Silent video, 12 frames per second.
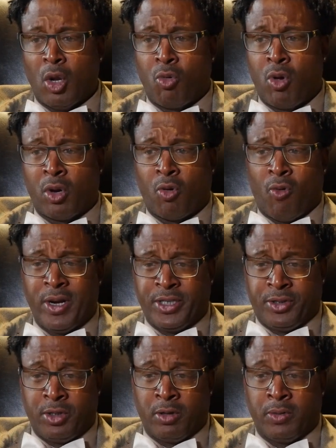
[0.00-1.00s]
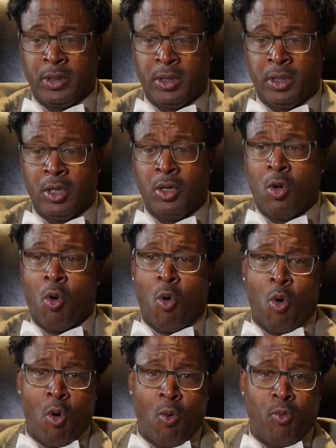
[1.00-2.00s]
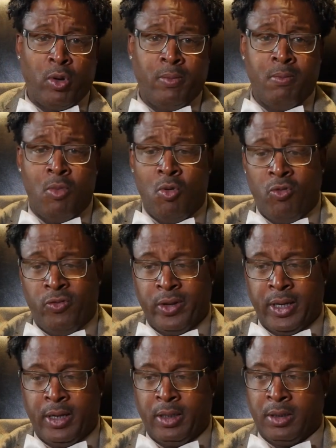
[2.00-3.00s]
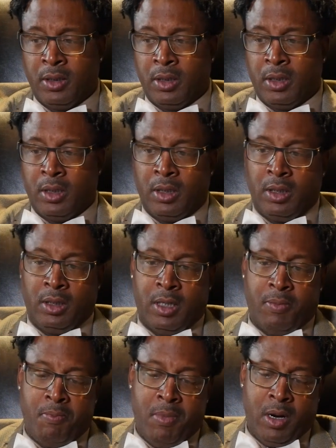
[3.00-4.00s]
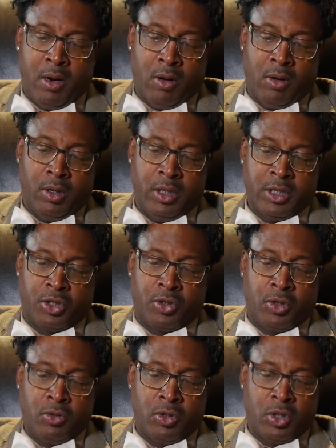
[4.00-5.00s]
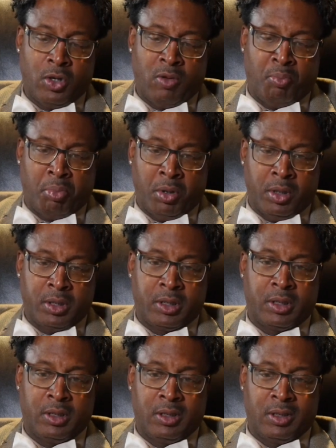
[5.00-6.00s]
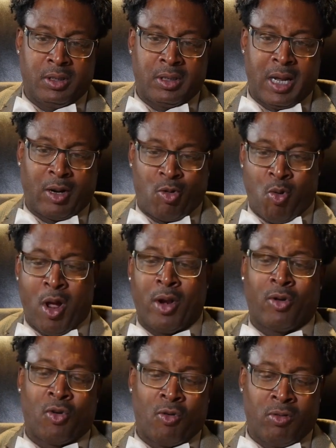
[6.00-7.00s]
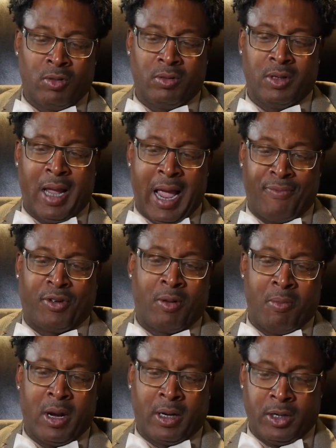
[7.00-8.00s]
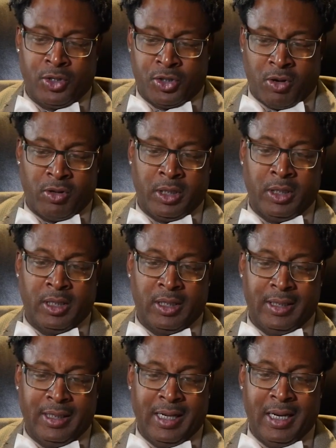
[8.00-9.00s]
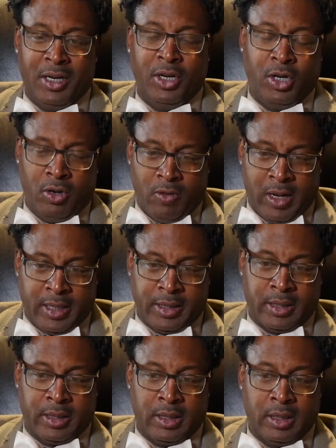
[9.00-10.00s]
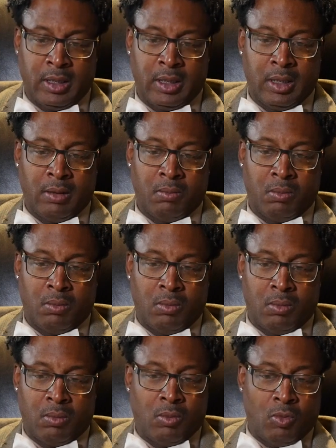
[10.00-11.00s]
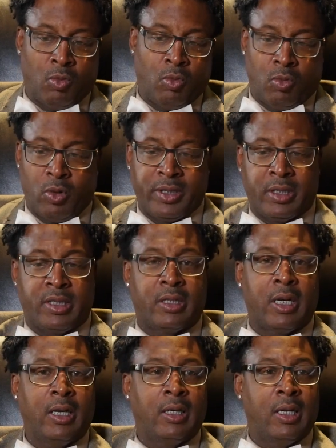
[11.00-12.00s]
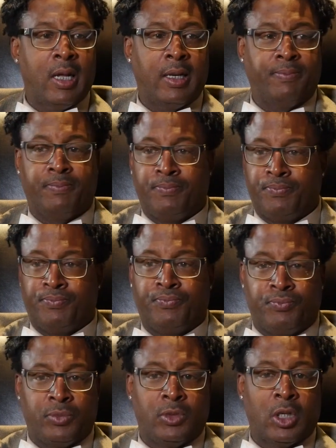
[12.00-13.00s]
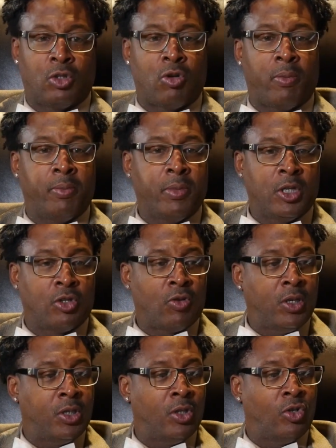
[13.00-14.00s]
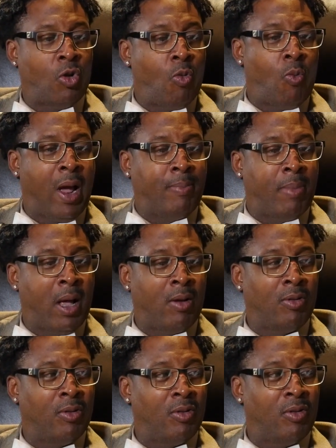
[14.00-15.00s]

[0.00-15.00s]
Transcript: critical race theory, or removing the mere institutional books that chronicle African American journey in the U.S., what's to say that the Trump administration don't wipe out